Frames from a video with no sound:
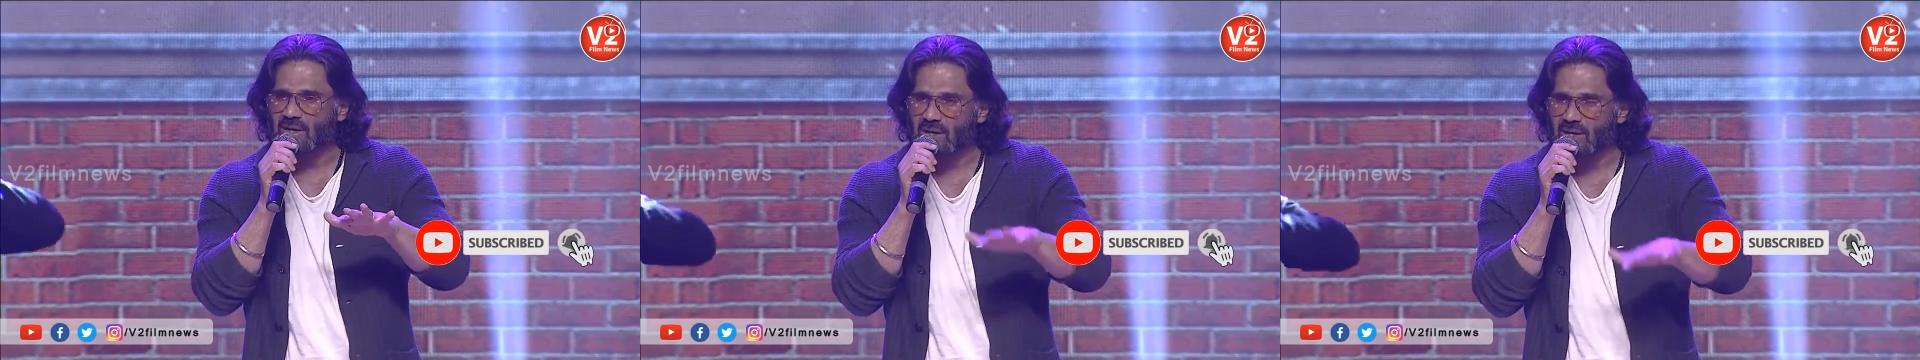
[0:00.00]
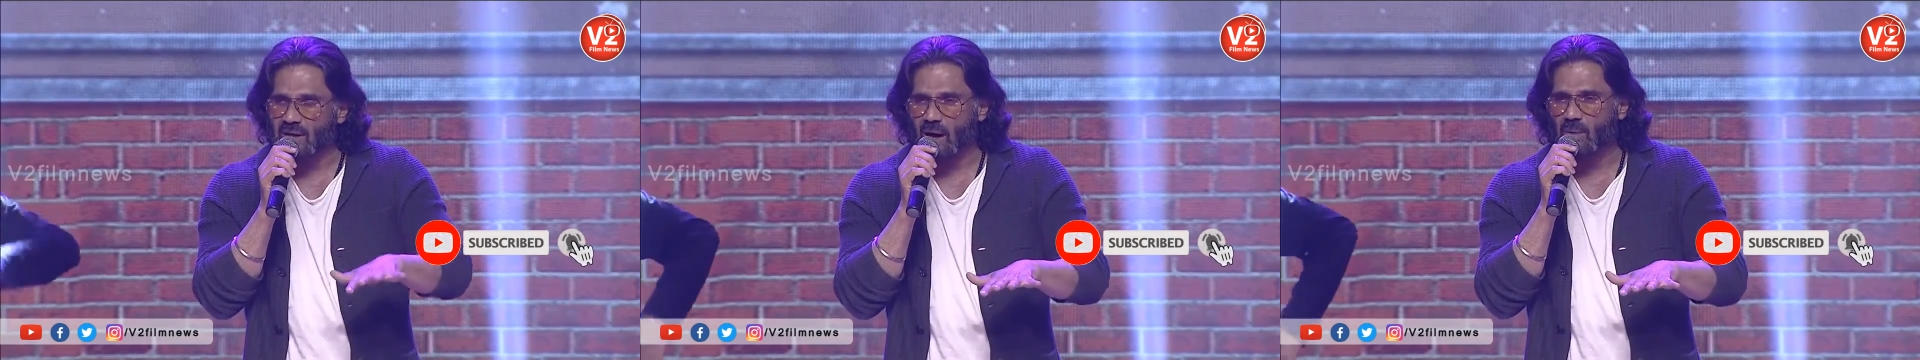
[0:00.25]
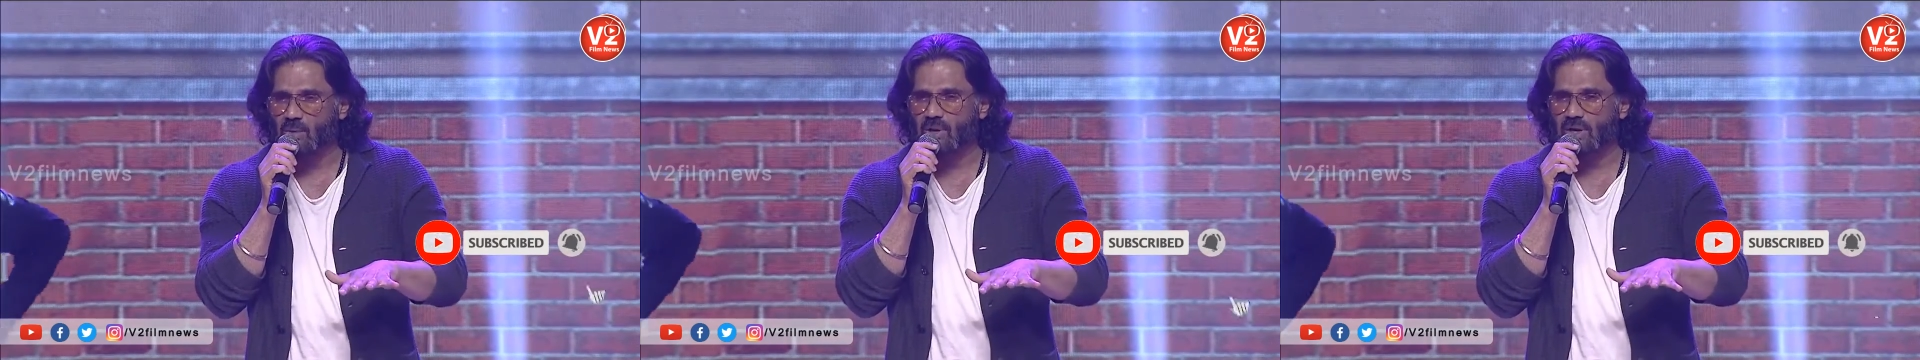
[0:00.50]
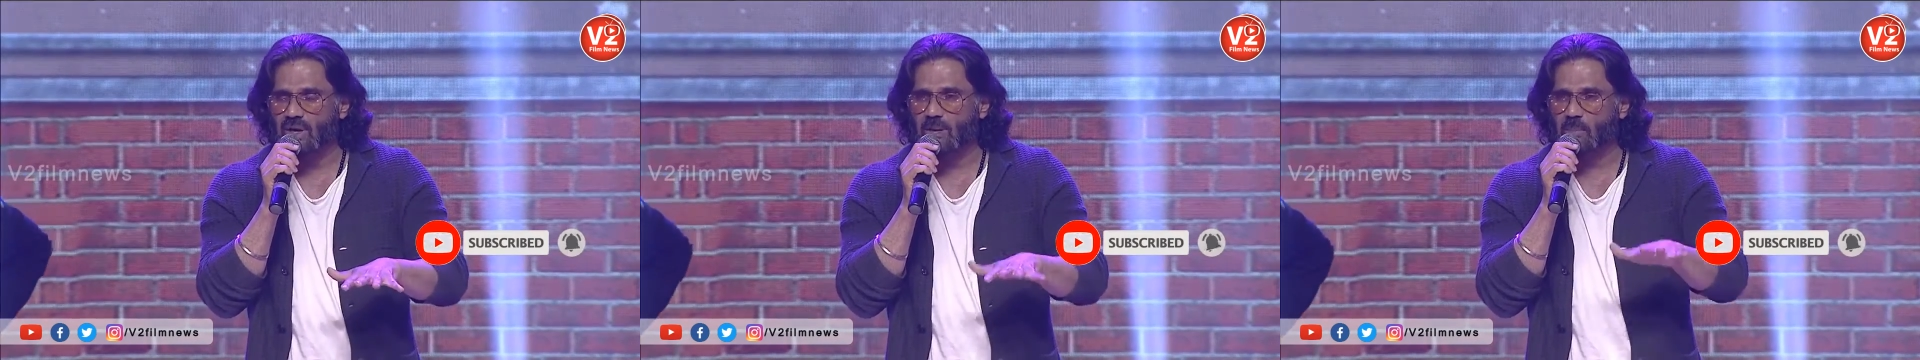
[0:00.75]

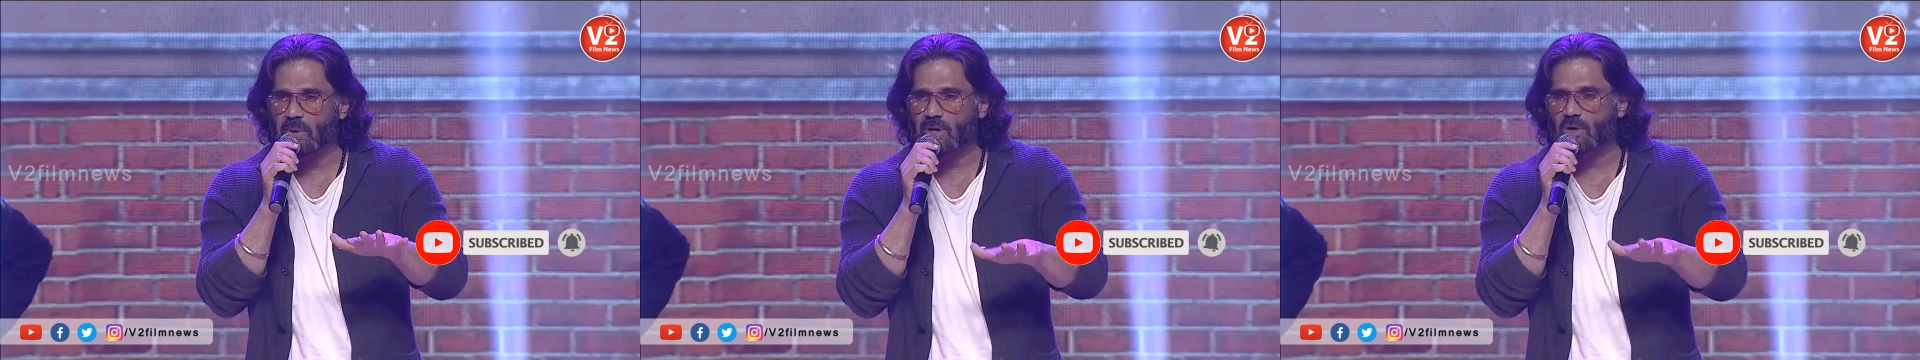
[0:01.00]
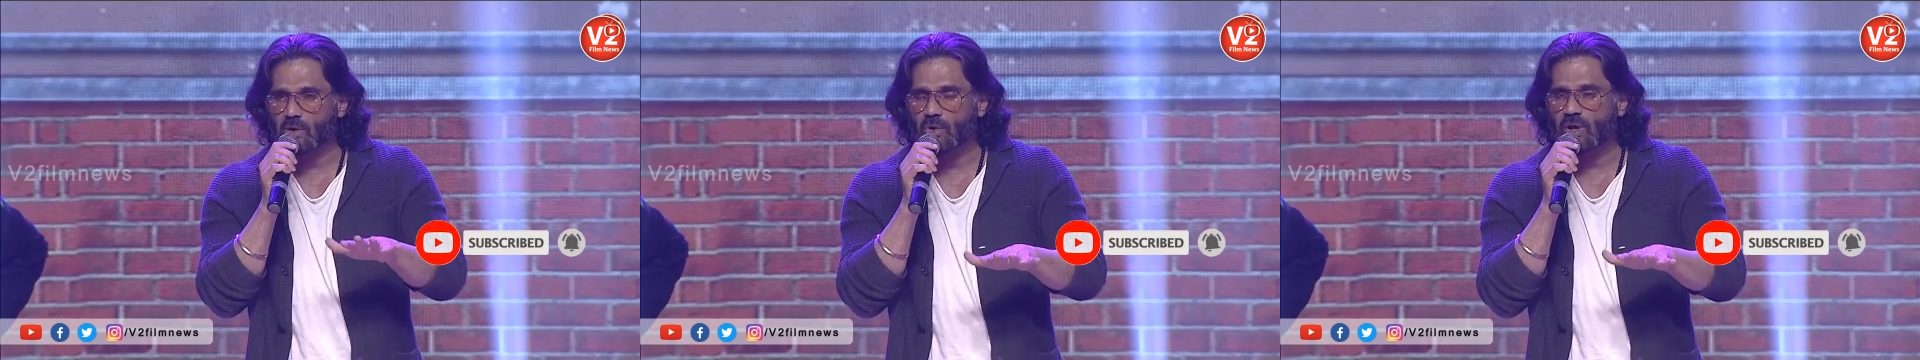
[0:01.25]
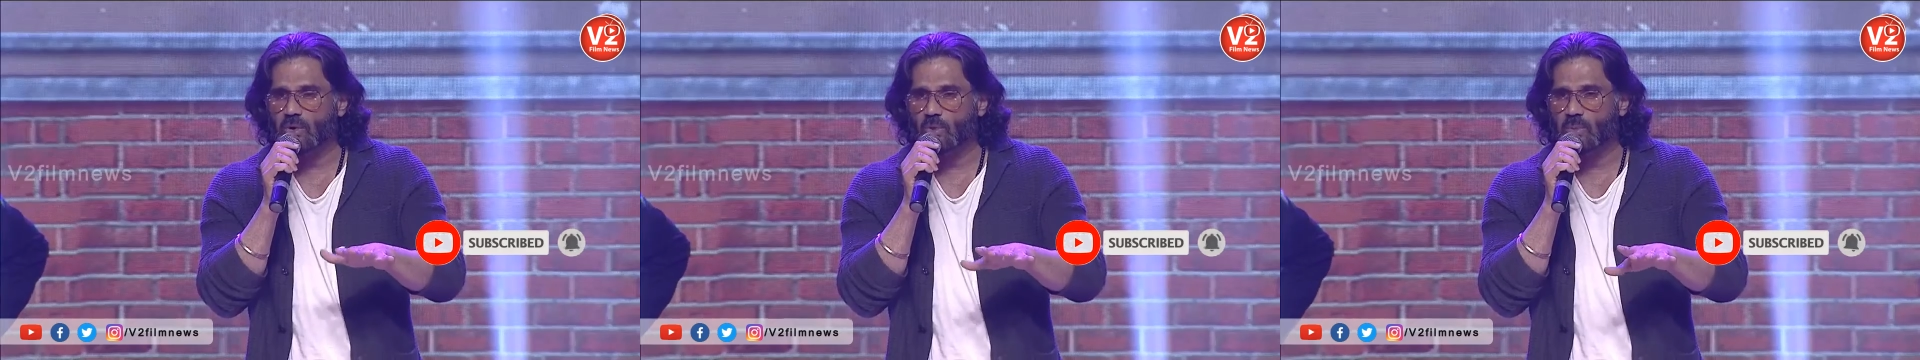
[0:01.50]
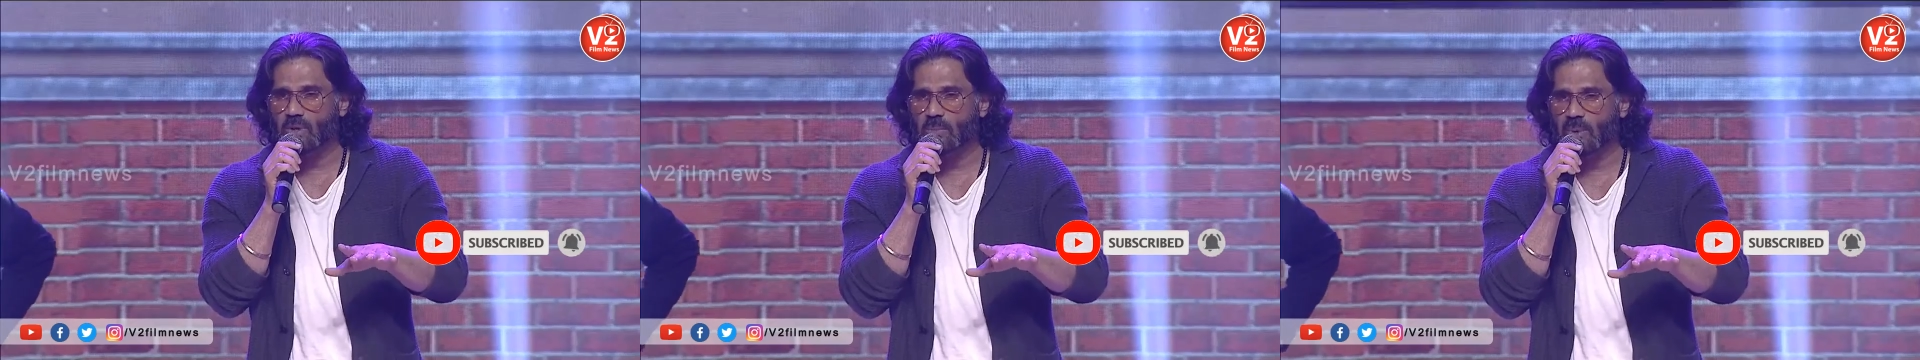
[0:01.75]
grounded and being a good
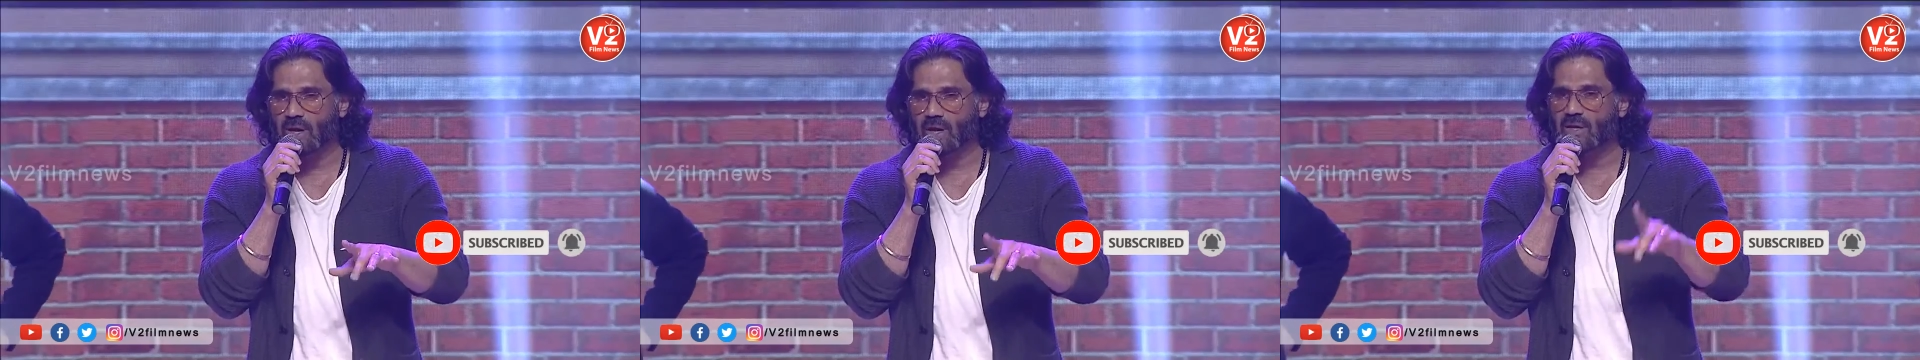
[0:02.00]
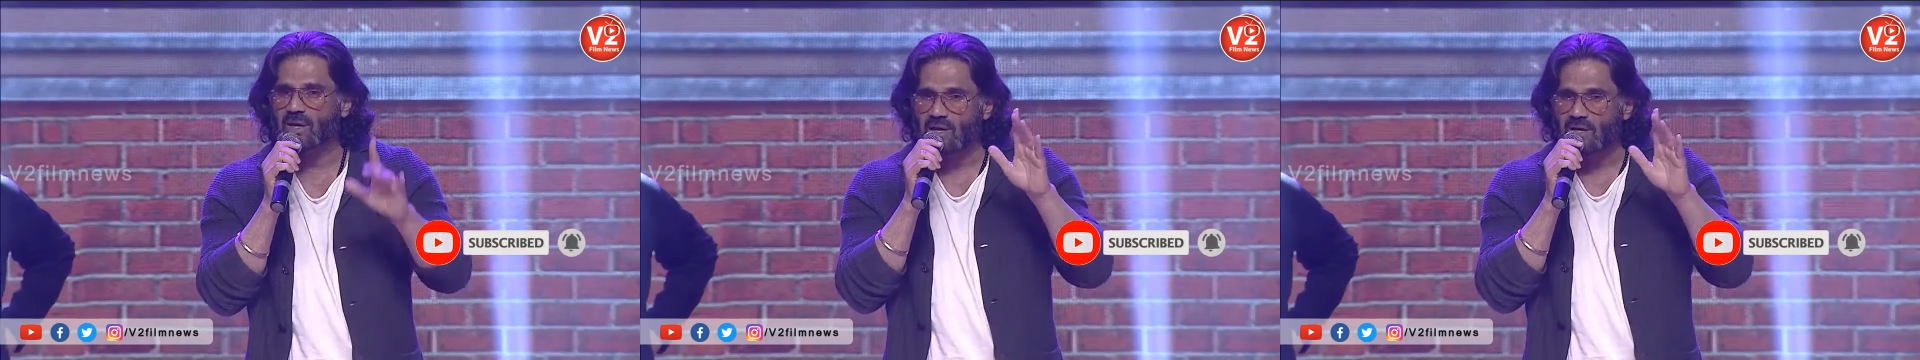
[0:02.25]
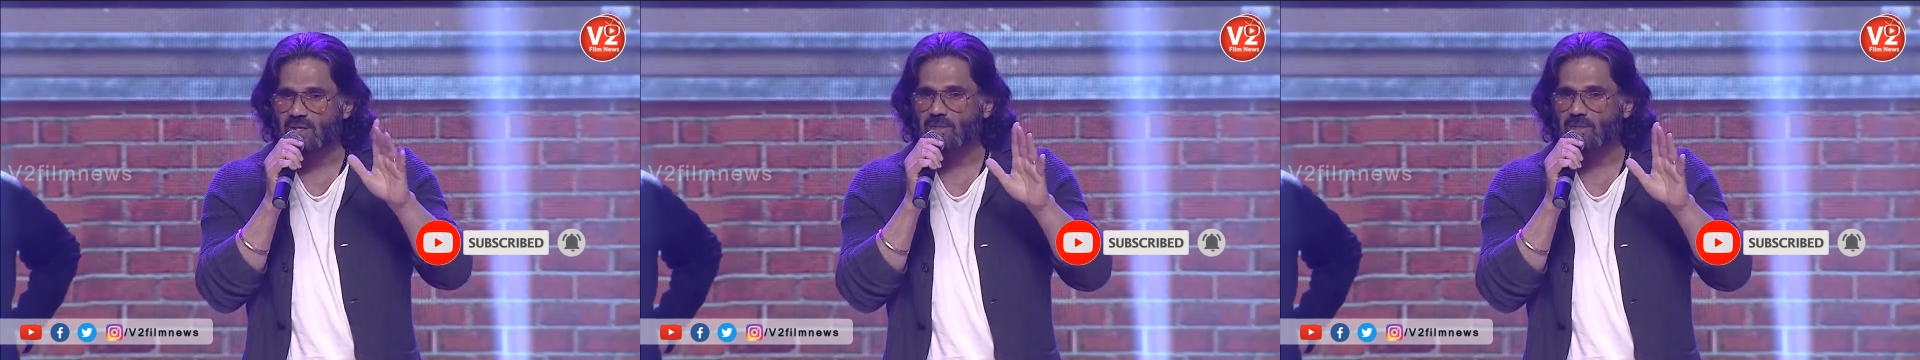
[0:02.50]
human being is